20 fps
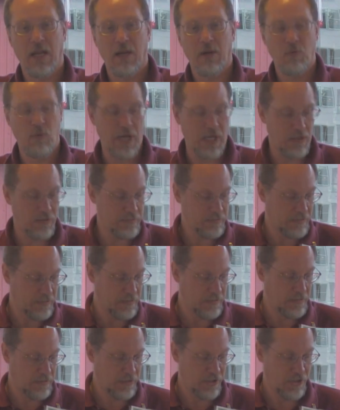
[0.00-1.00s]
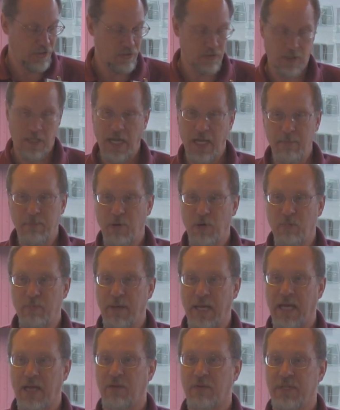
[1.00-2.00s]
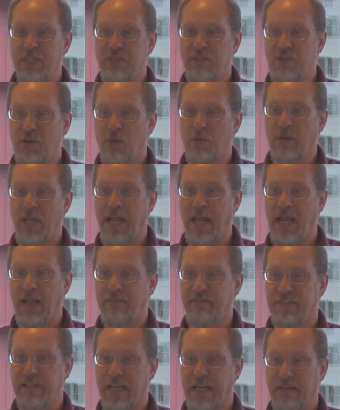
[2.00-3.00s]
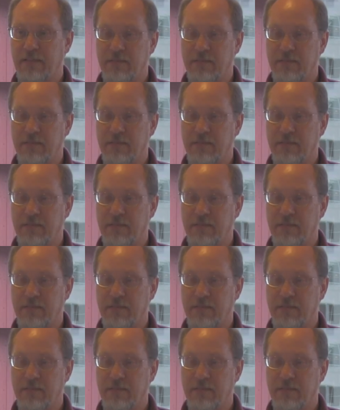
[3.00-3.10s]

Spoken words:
Well, your LiPo batteries don't have that.